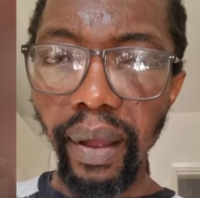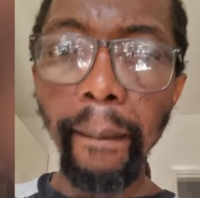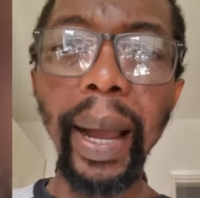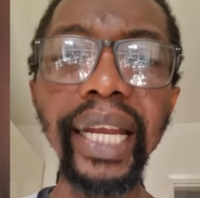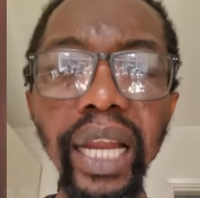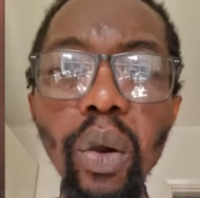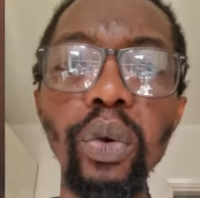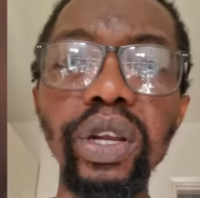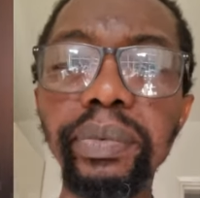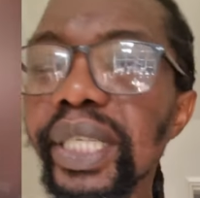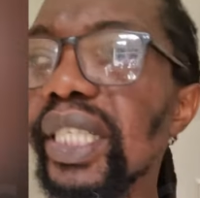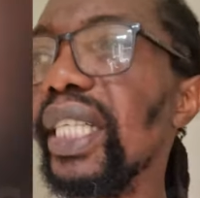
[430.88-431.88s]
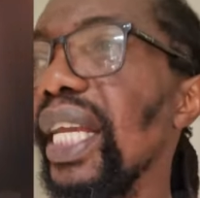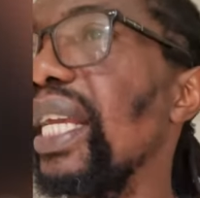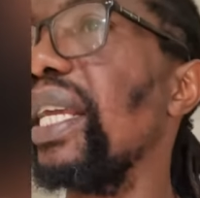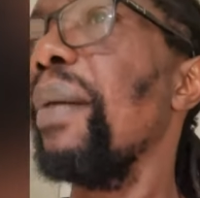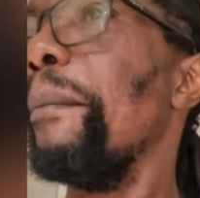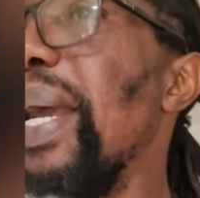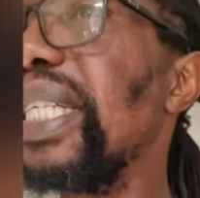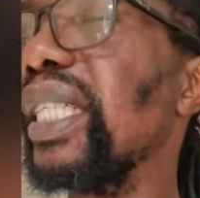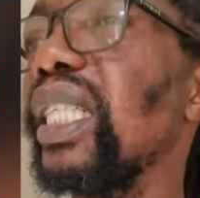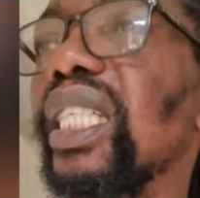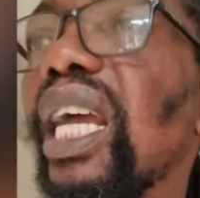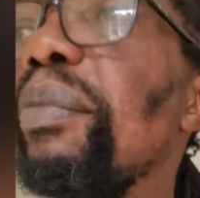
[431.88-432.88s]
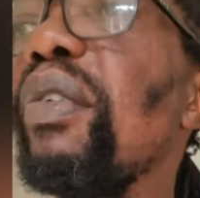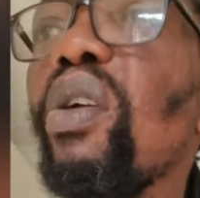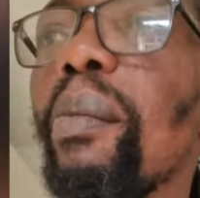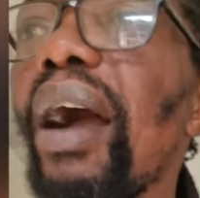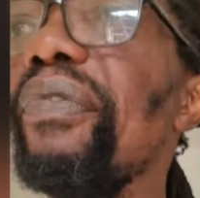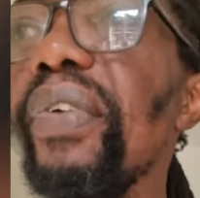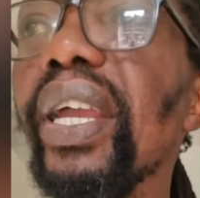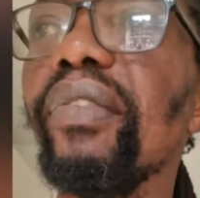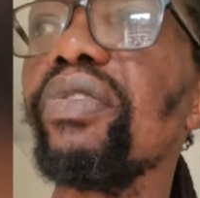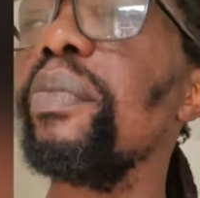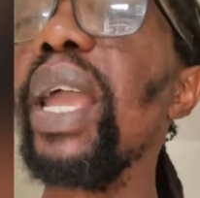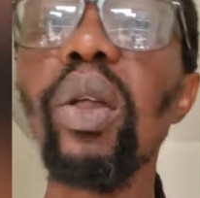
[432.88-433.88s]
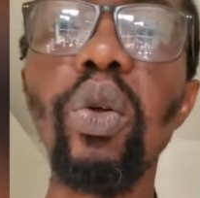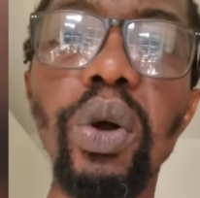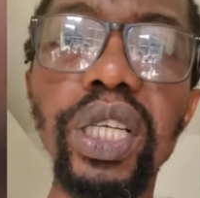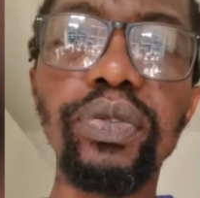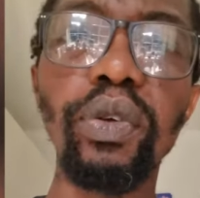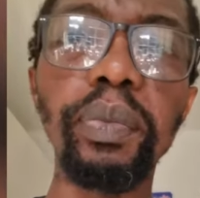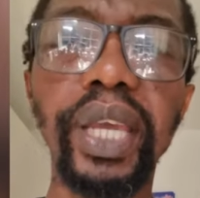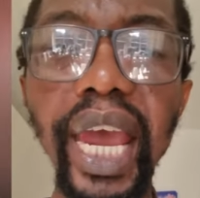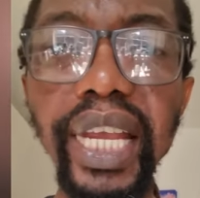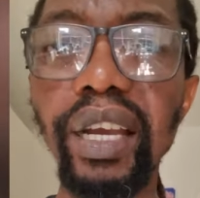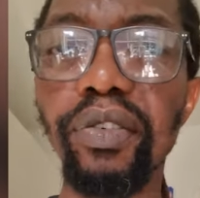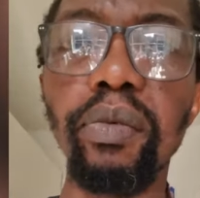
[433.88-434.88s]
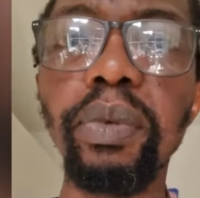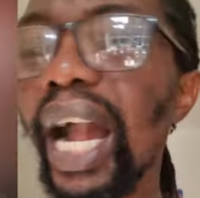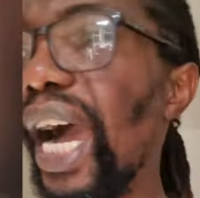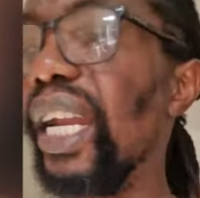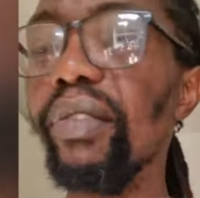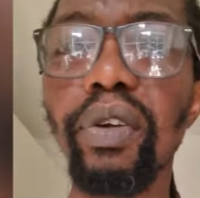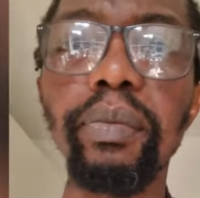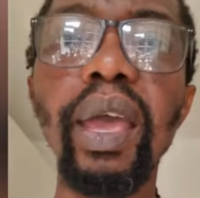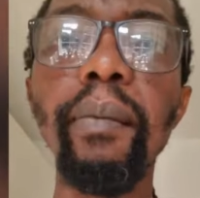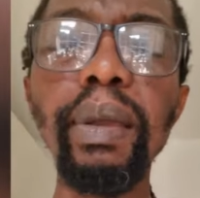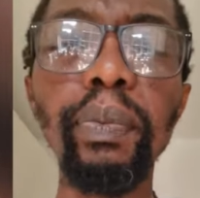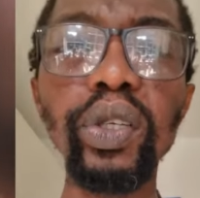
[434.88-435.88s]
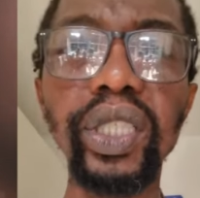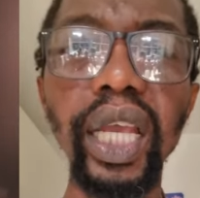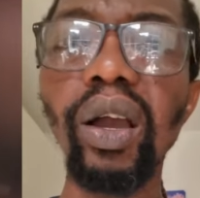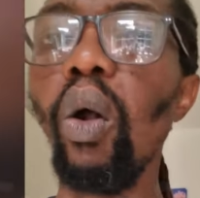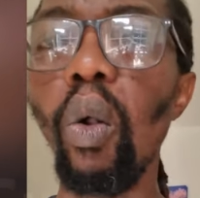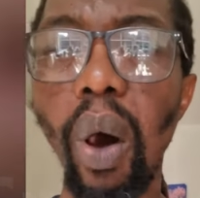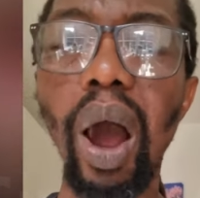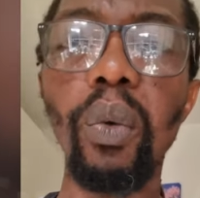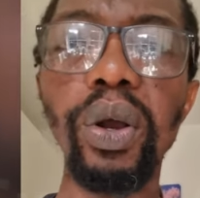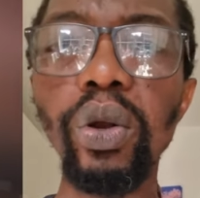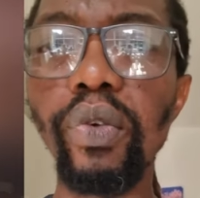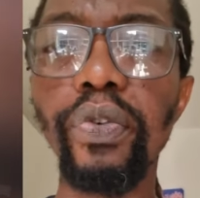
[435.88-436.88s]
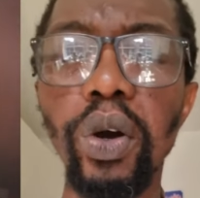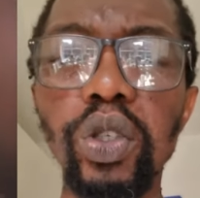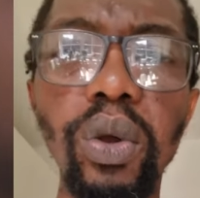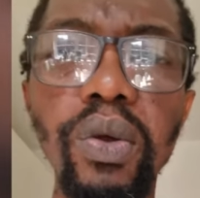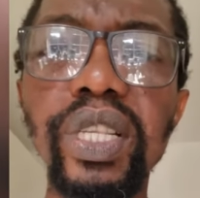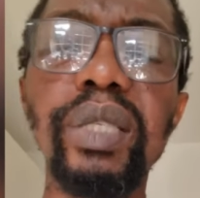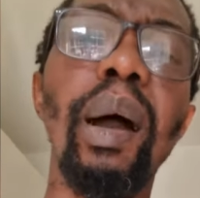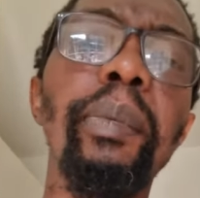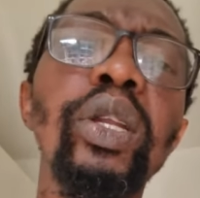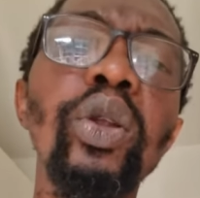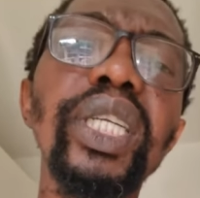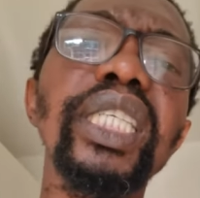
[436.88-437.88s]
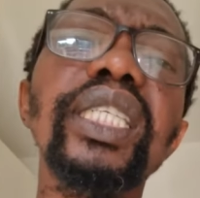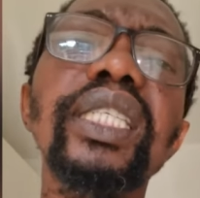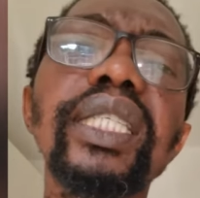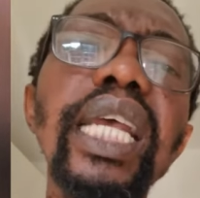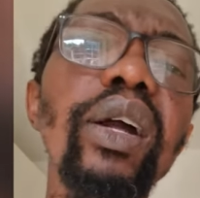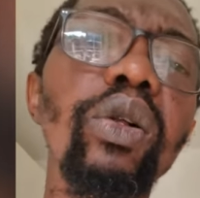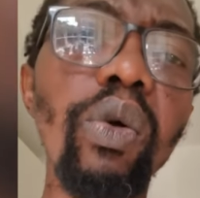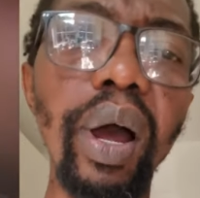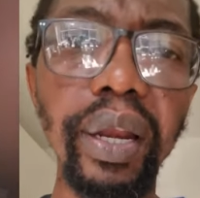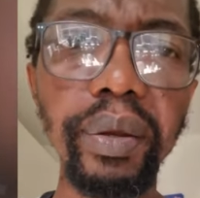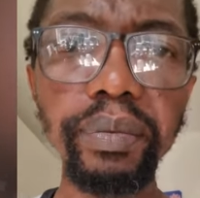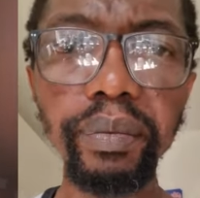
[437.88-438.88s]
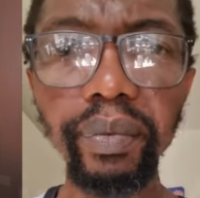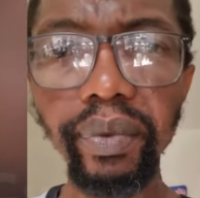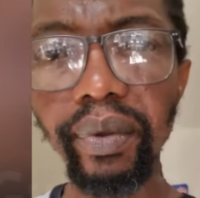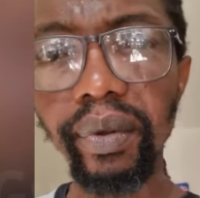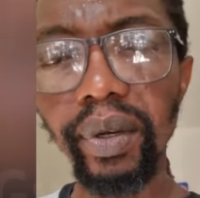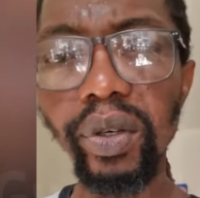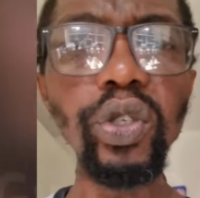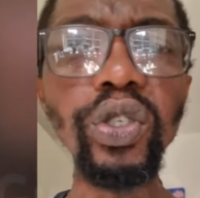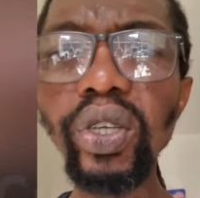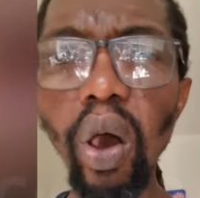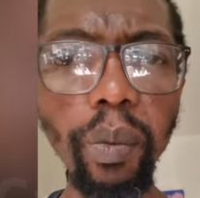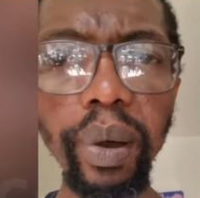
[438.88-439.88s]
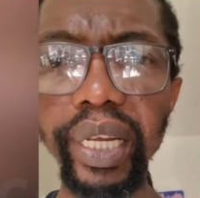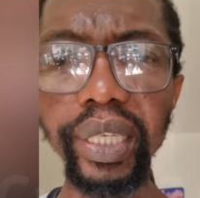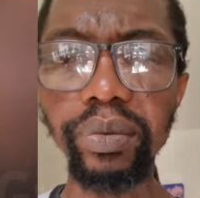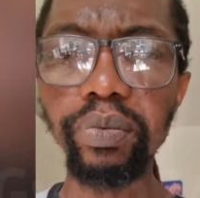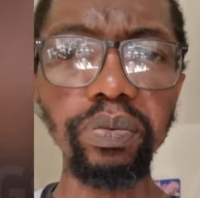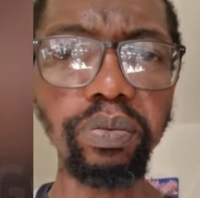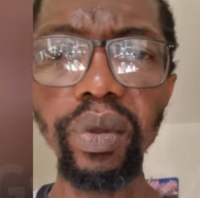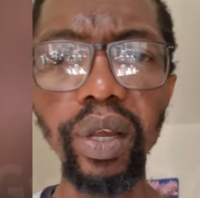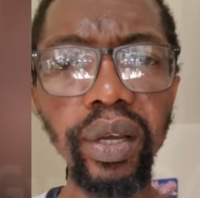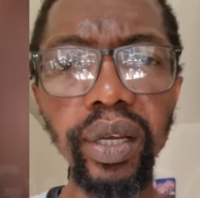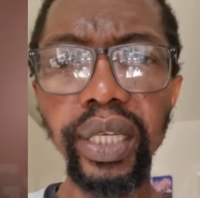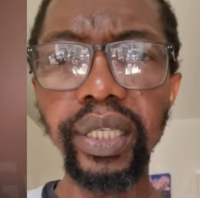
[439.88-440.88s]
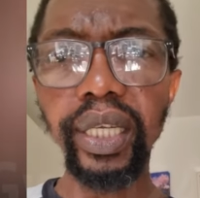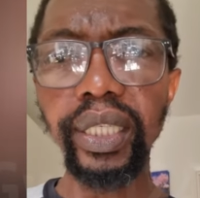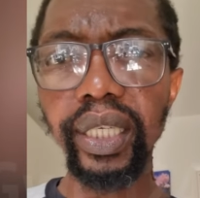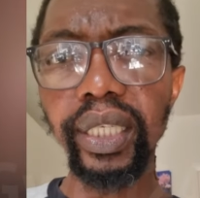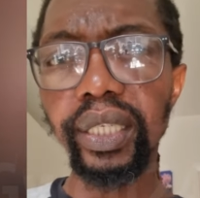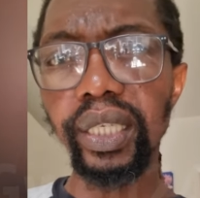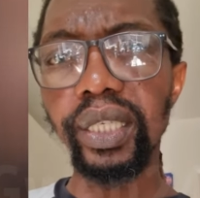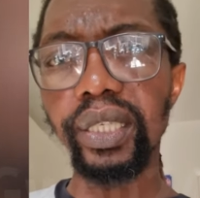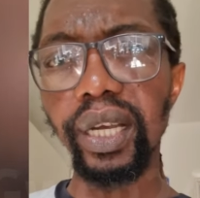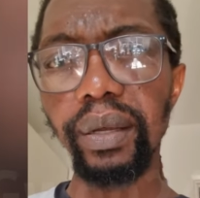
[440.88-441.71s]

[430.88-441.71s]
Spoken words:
By now, we could have been seeing messages coming from Africa, from ECOWAS, from Kenya, from Ghana, from people saying, oh, wow, we look forward to working with Zimbabwe. Not a single one. Nobody is